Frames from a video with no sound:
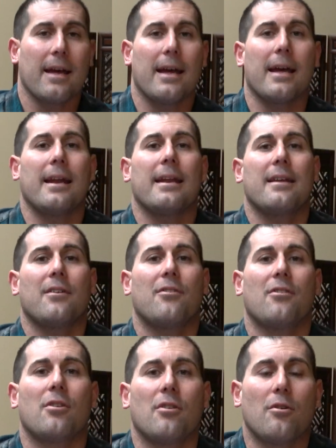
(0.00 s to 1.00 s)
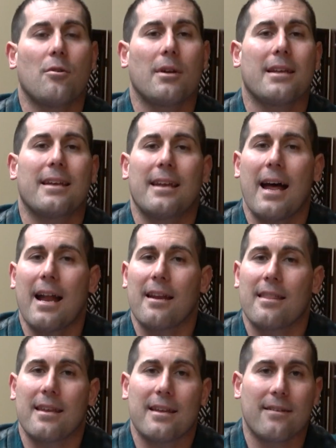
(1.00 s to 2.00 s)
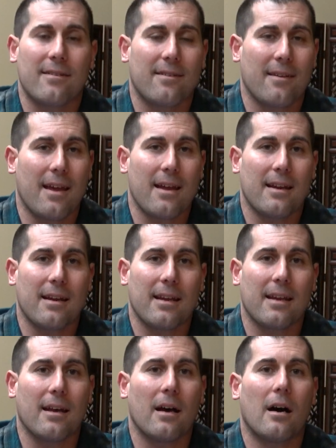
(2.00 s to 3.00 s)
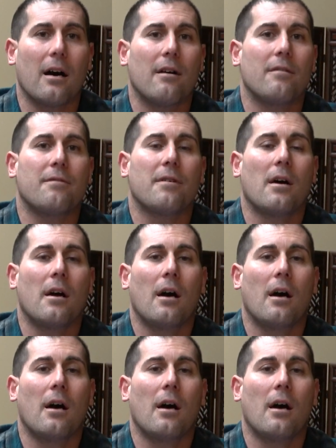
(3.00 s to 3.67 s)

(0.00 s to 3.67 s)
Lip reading: It is to get out of the insanity of